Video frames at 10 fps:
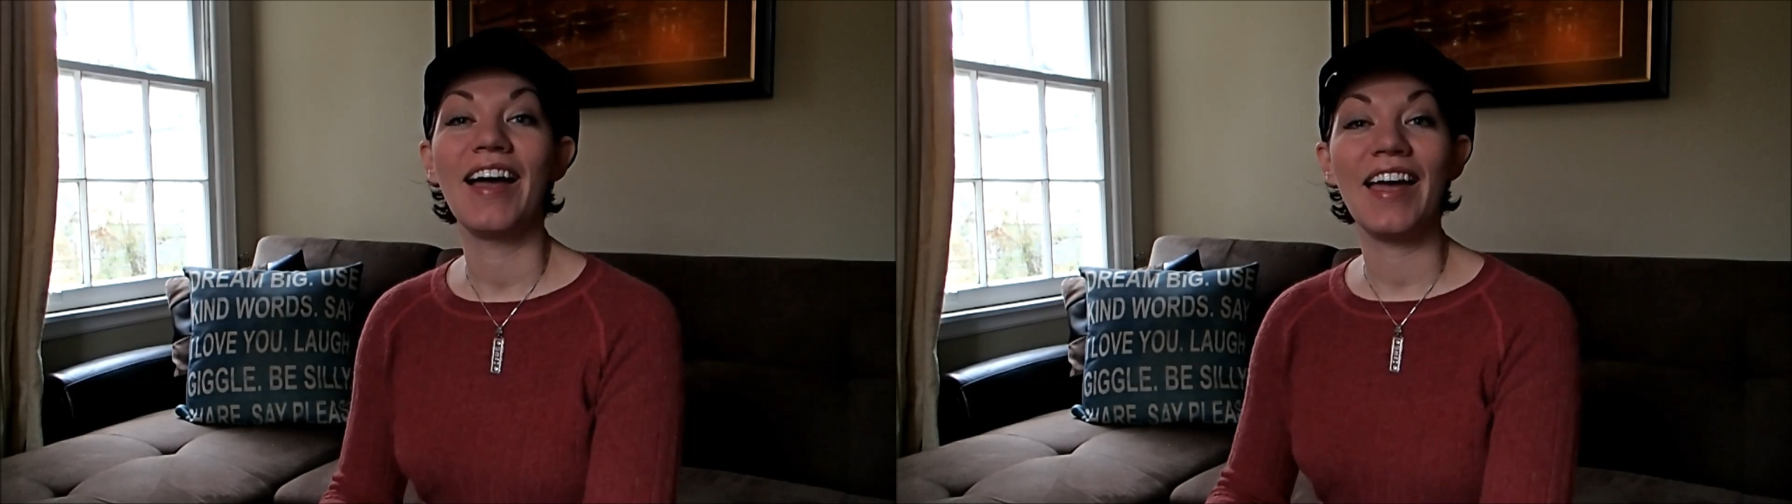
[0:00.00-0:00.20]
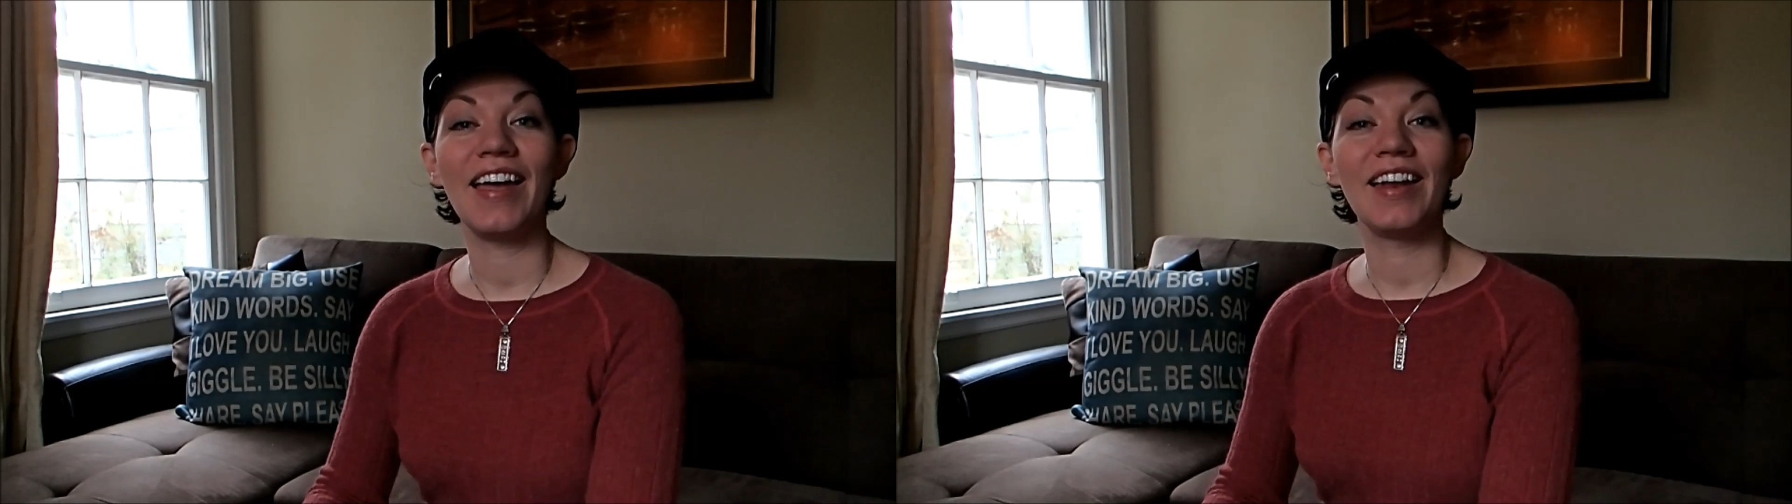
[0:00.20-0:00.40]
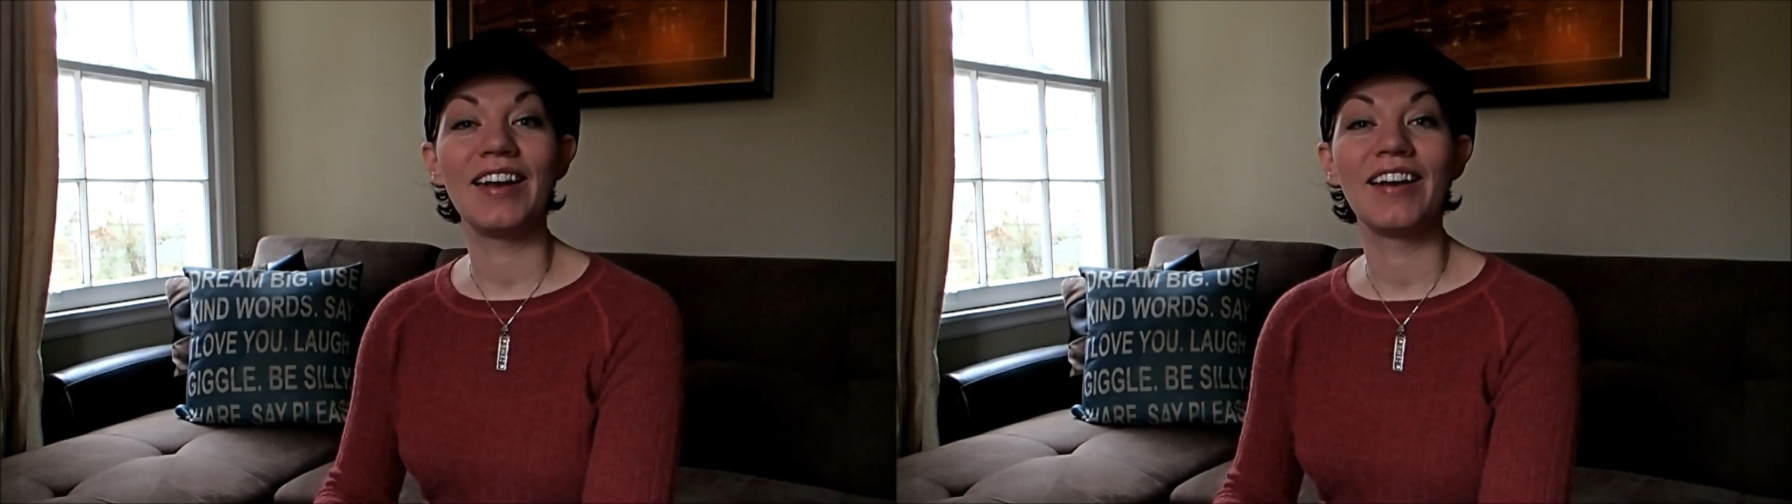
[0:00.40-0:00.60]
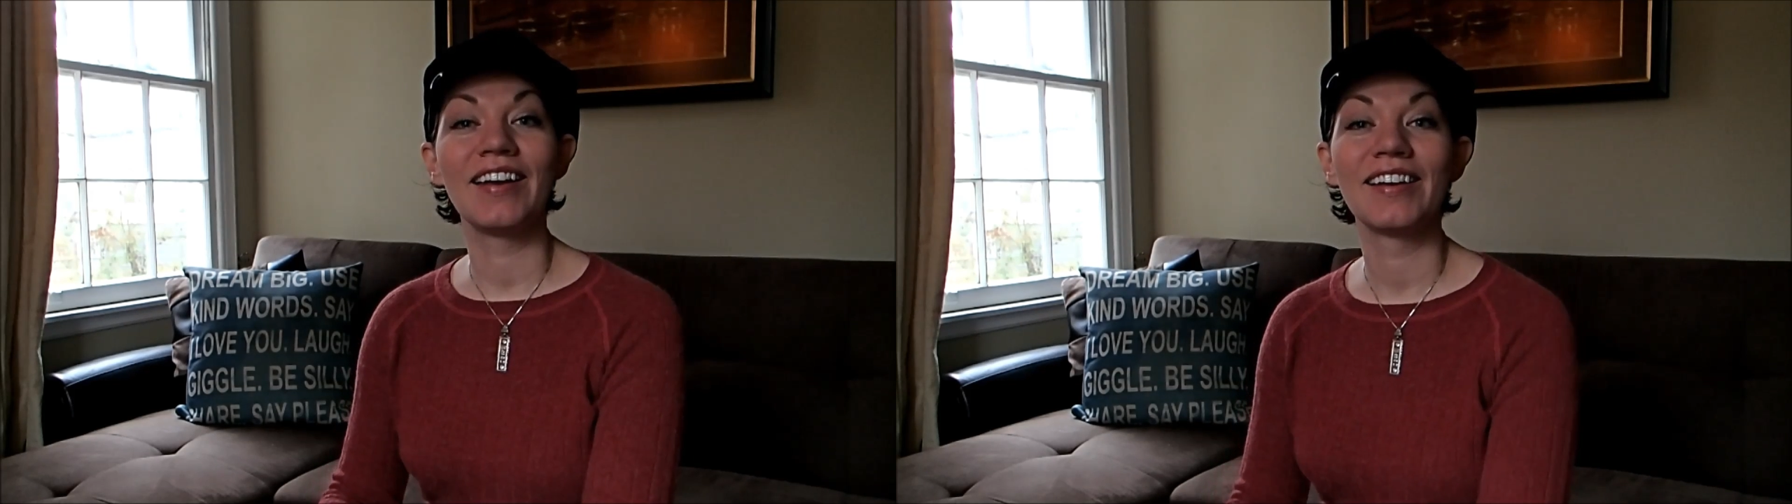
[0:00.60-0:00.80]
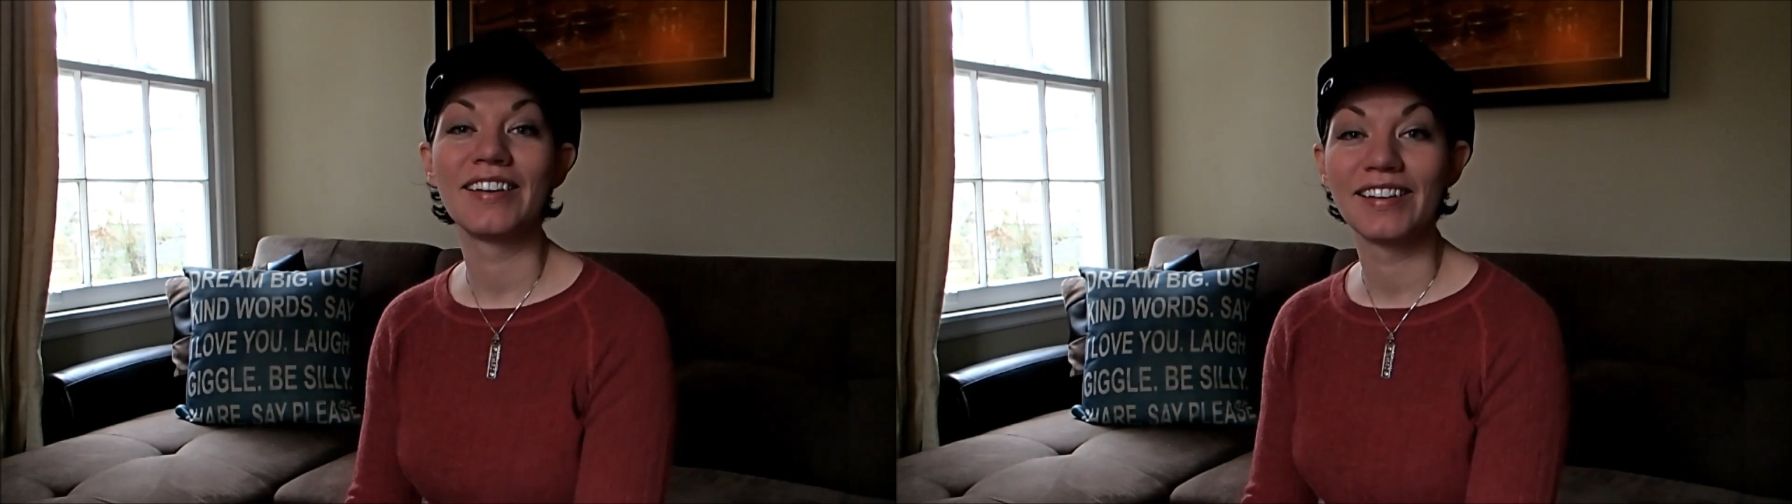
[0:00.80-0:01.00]
and
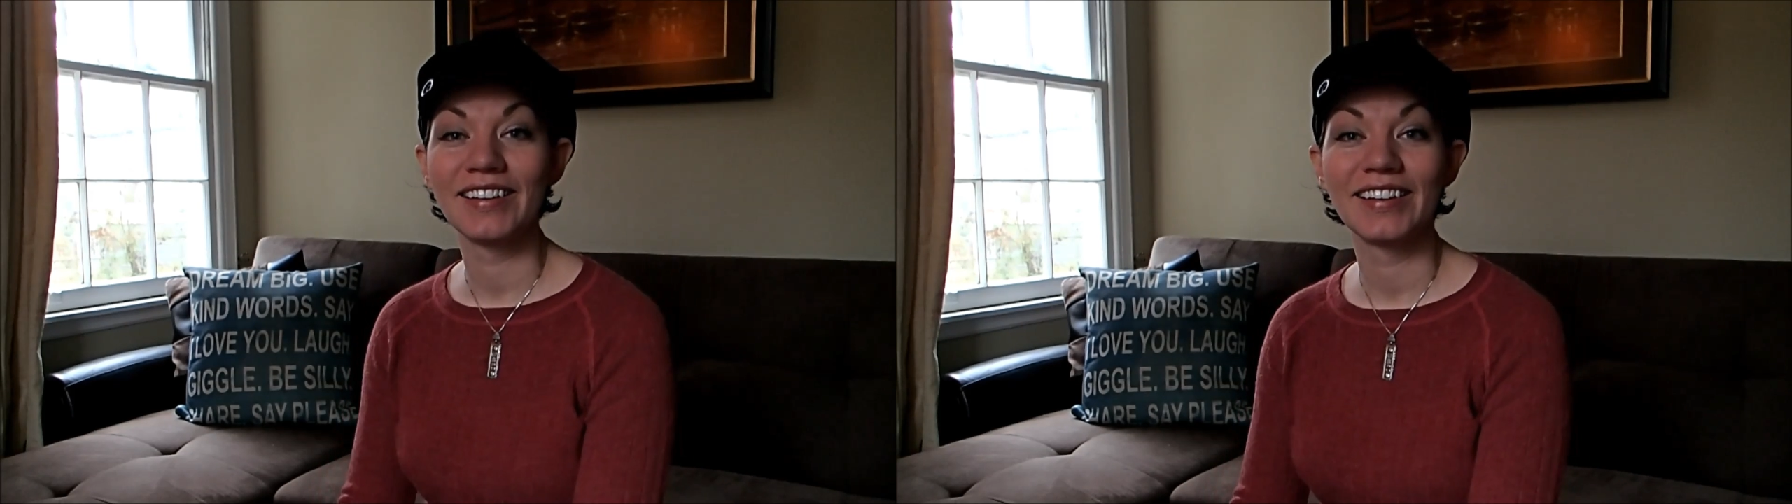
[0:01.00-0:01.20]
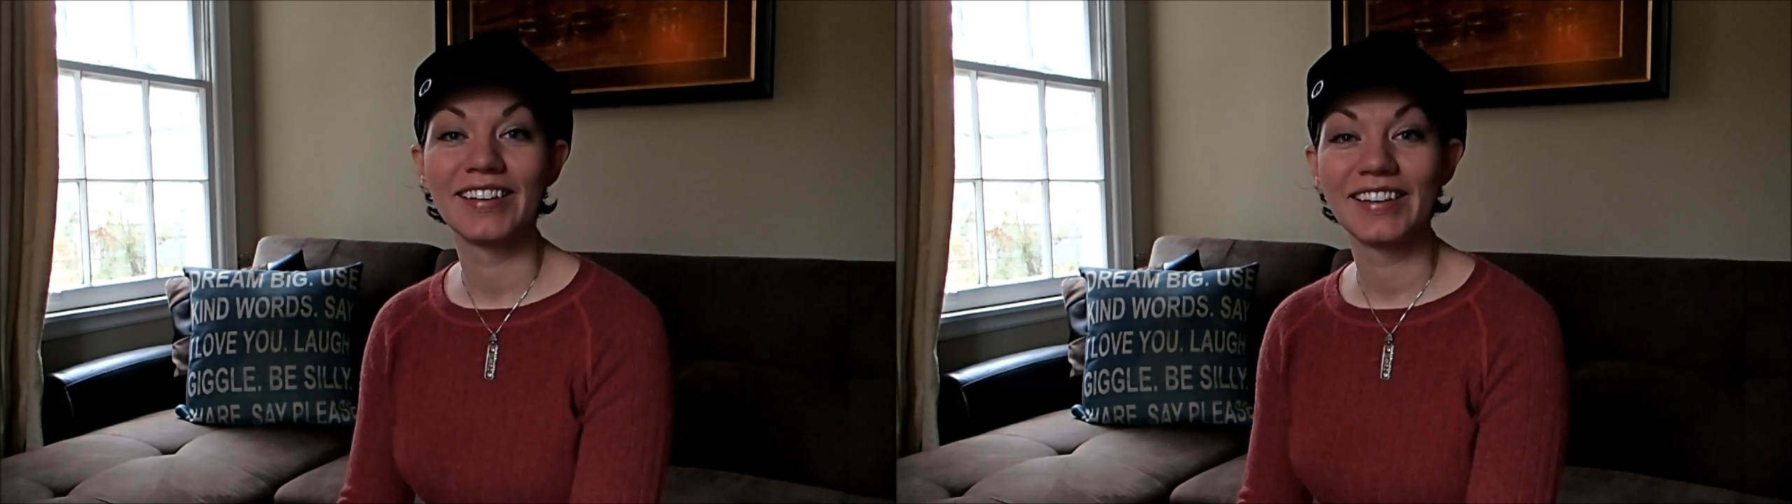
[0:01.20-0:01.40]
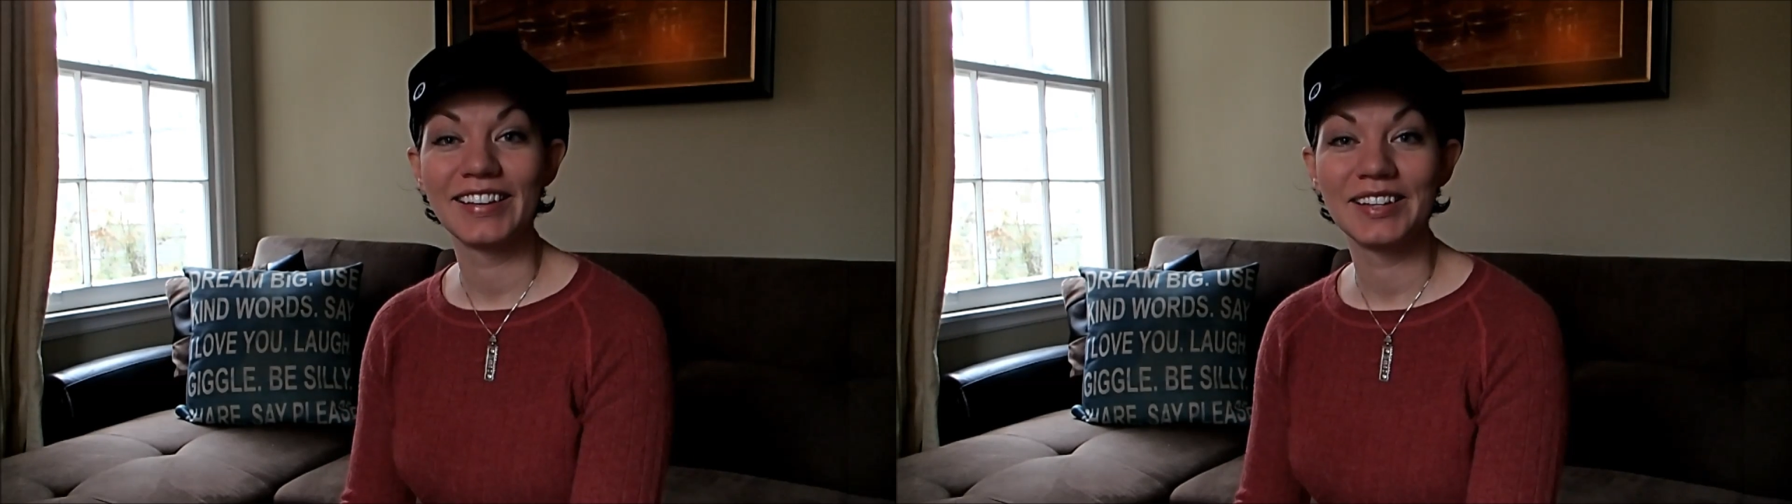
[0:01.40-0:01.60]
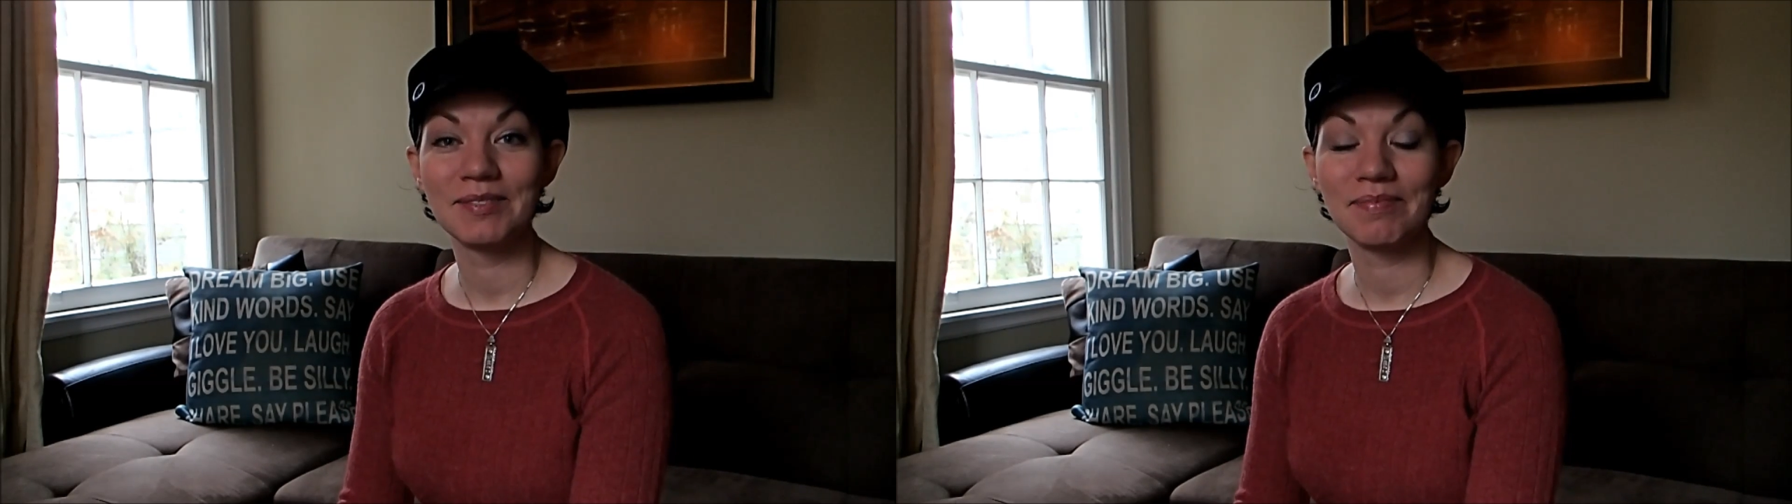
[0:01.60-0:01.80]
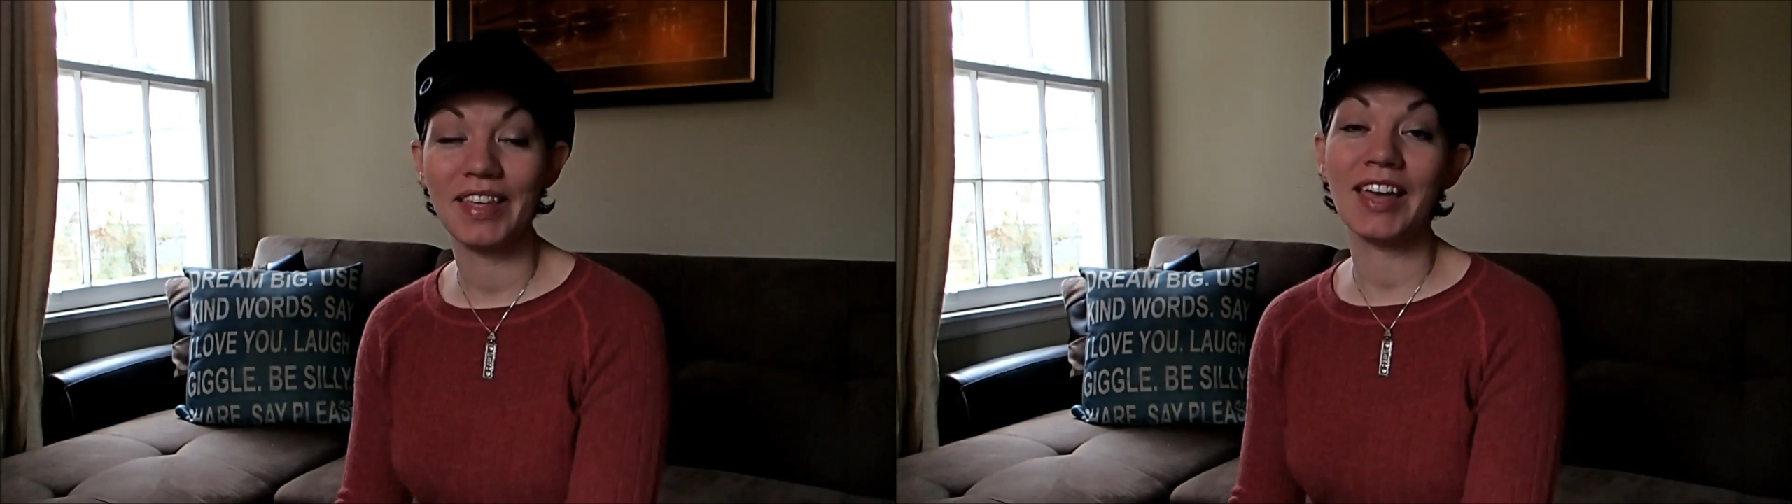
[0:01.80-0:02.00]

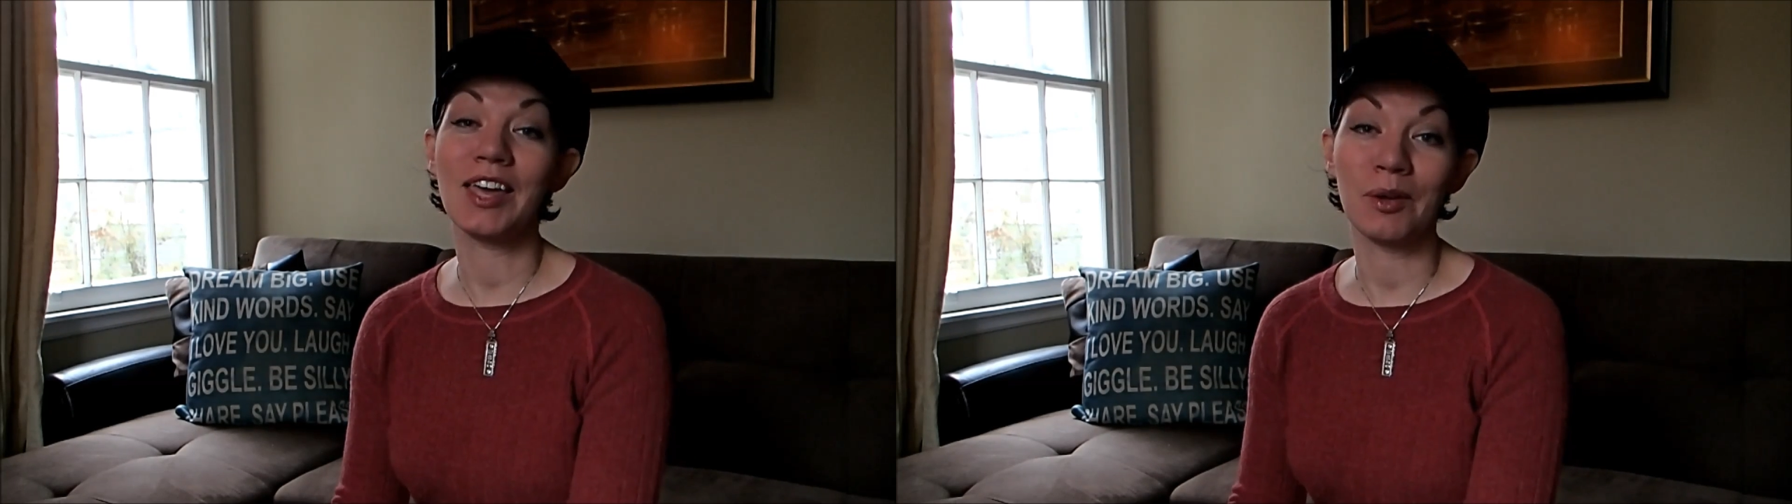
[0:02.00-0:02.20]
thank